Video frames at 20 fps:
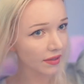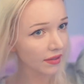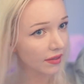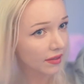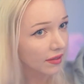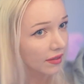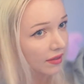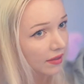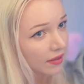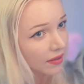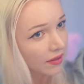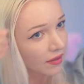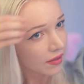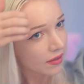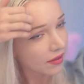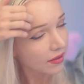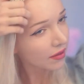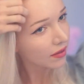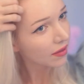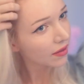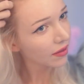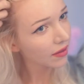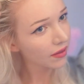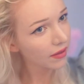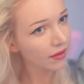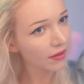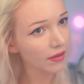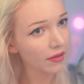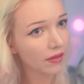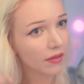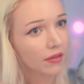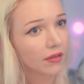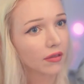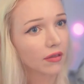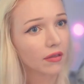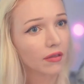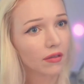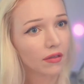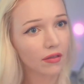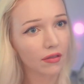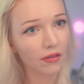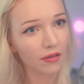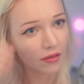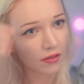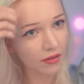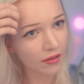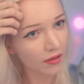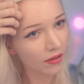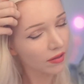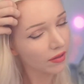No one is speaking in this clip.